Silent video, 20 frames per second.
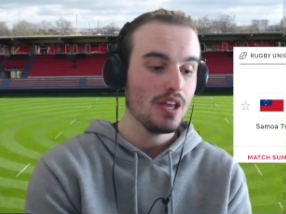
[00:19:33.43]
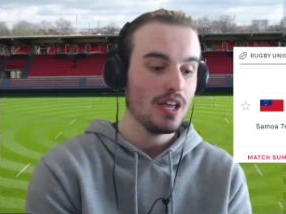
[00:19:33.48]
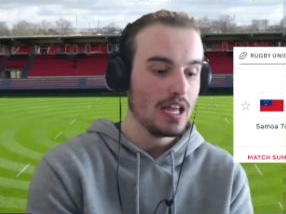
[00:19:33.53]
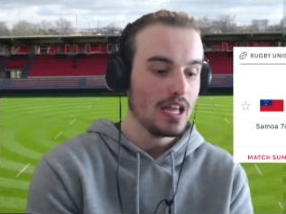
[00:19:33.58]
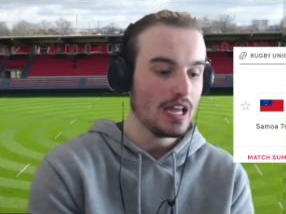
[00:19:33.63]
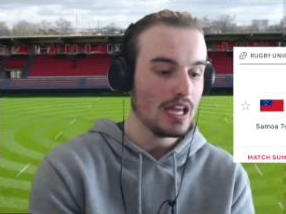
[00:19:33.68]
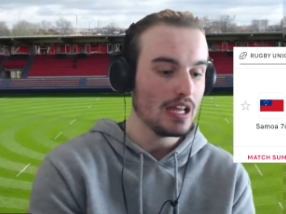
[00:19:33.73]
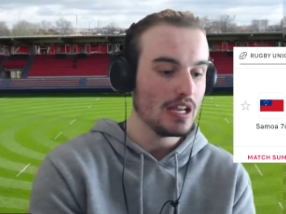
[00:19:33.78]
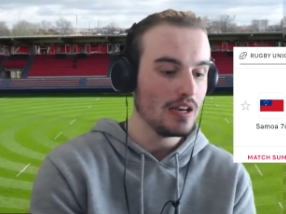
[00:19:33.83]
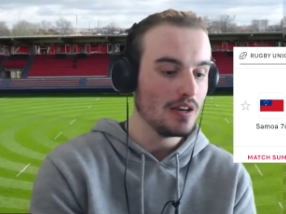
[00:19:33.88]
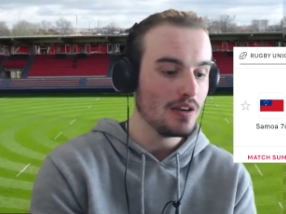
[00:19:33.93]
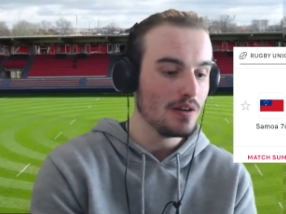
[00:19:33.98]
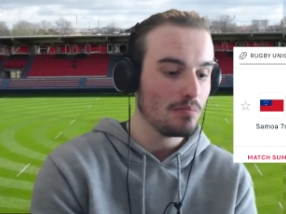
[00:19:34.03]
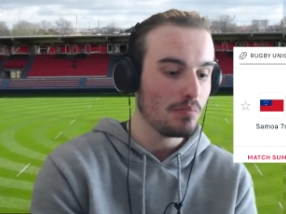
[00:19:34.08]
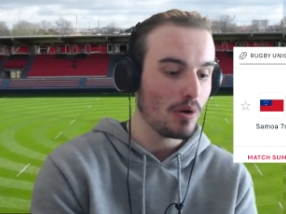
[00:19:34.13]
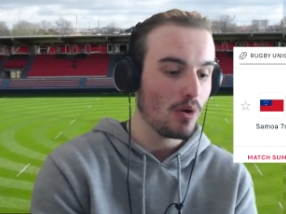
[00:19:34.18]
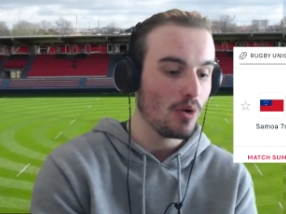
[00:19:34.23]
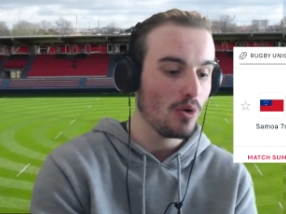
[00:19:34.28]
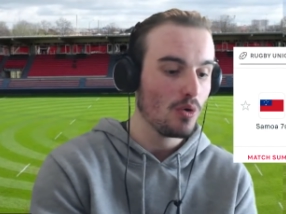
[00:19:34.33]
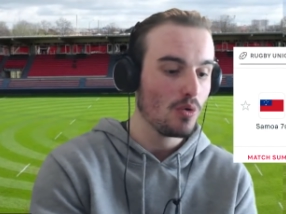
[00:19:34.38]
in
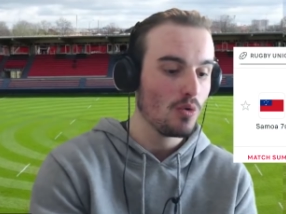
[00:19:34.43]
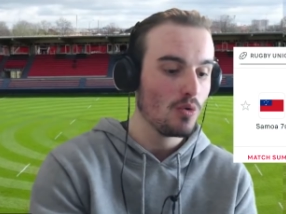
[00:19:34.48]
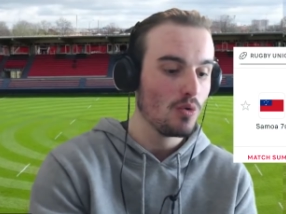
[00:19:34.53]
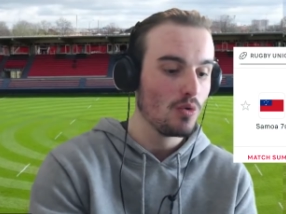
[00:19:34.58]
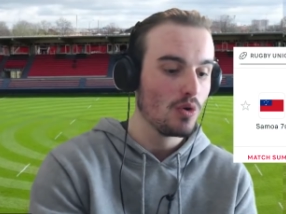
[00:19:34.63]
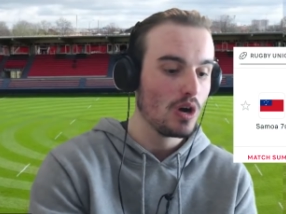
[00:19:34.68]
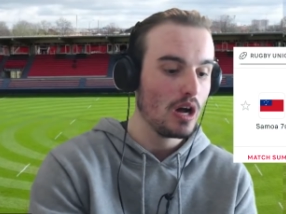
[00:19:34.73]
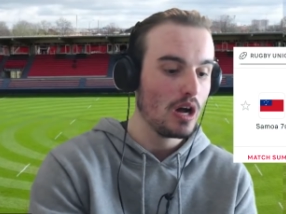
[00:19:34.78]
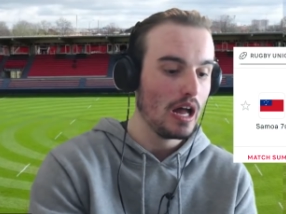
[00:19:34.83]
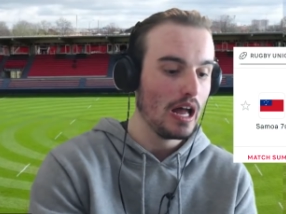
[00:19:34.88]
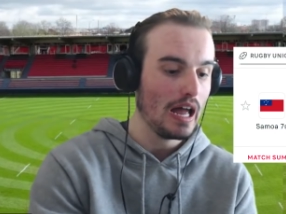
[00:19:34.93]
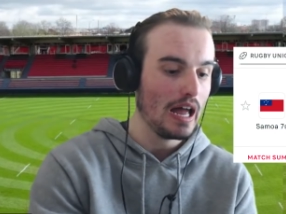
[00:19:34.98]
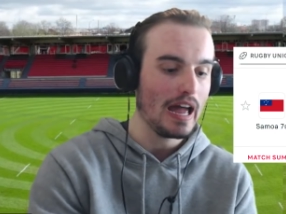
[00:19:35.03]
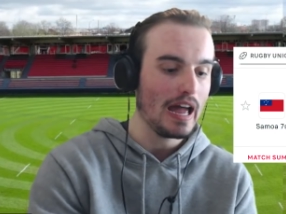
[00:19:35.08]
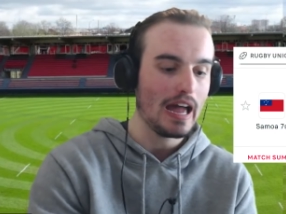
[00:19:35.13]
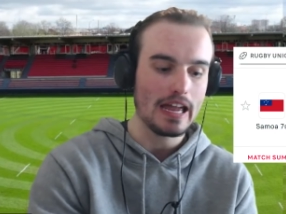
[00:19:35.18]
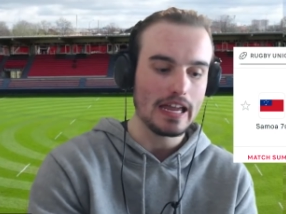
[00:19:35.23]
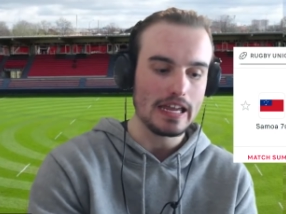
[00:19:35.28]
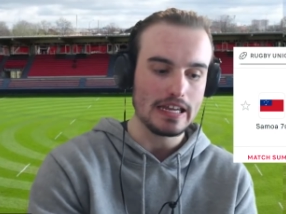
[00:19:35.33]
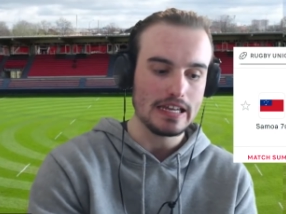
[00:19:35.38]
Pool
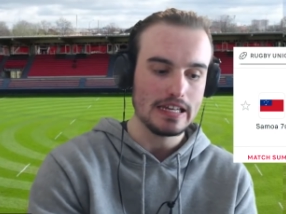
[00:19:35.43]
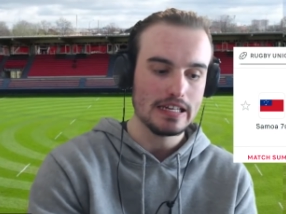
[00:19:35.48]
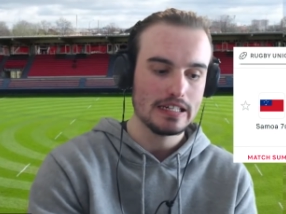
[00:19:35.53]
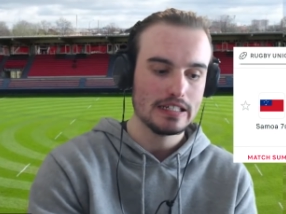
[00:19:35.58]
A.